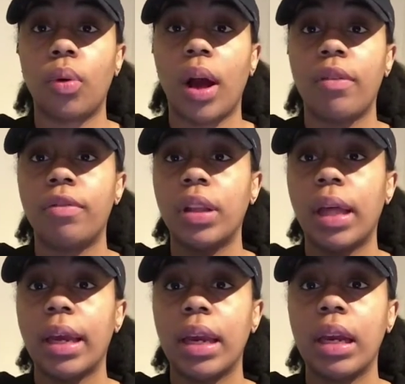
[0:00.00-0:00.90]
I feel
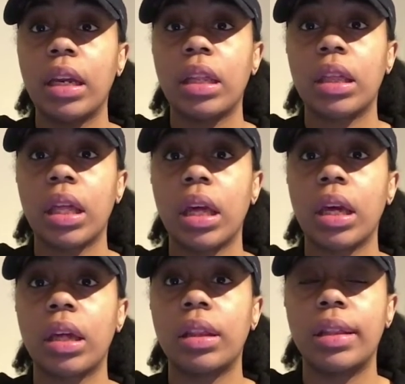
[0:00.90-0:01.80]
like
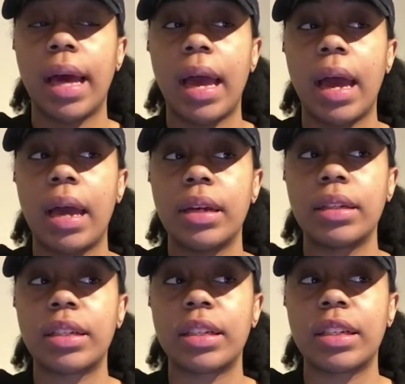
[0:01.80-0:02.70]
anything that,
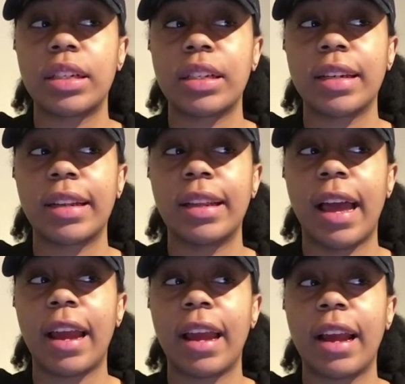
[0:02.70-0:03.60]

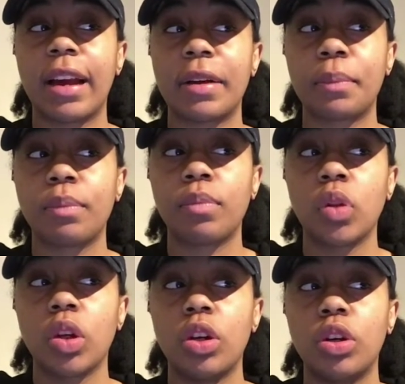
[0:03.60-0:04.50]
like,
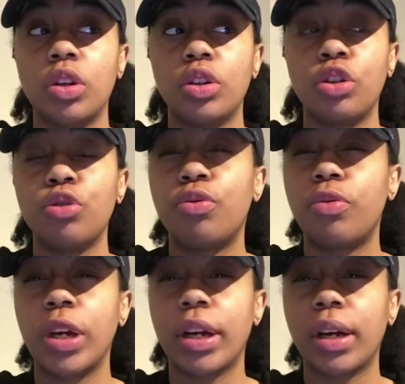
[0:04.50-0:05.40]
you
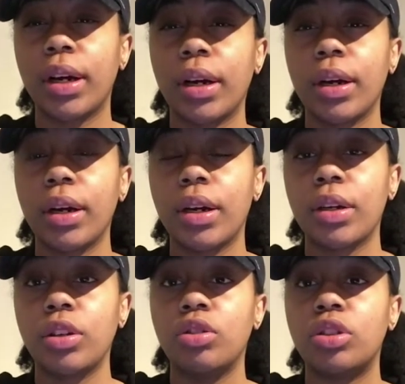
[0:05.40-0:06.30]
fear,
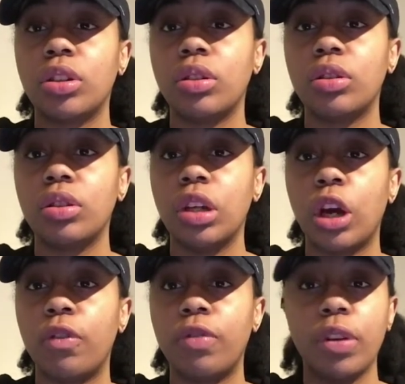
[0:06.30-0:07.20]
you should,
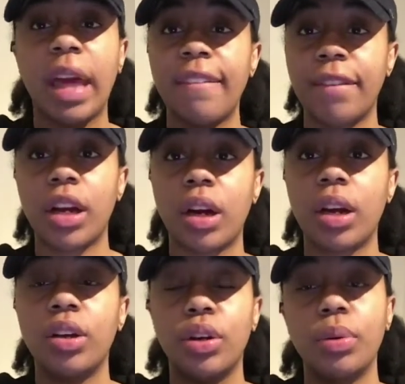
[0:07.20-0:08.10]
feel that fear
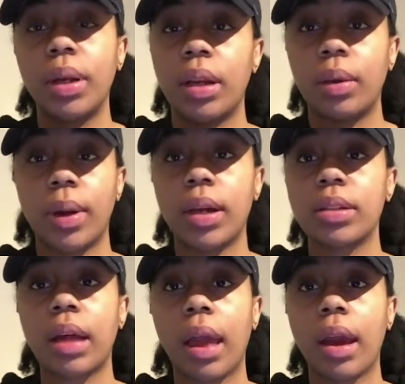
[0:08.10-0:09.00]
and do it
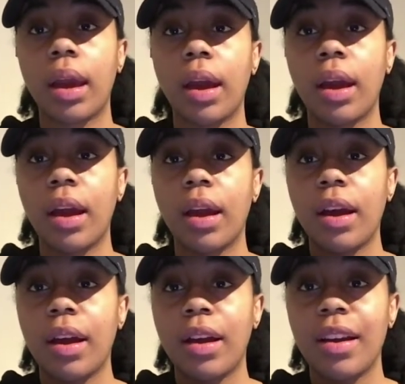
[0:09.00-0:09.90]
anyways. Like,
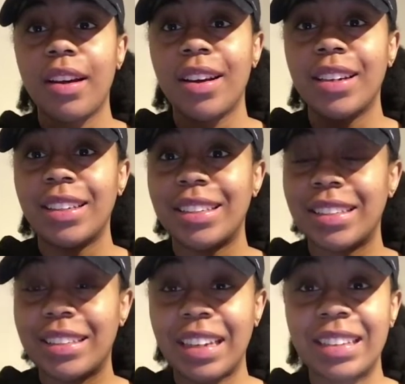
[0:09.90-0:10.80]

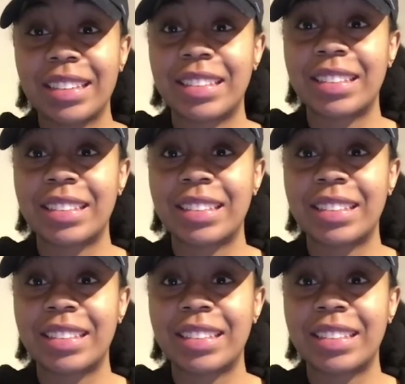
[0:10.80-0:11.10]
success,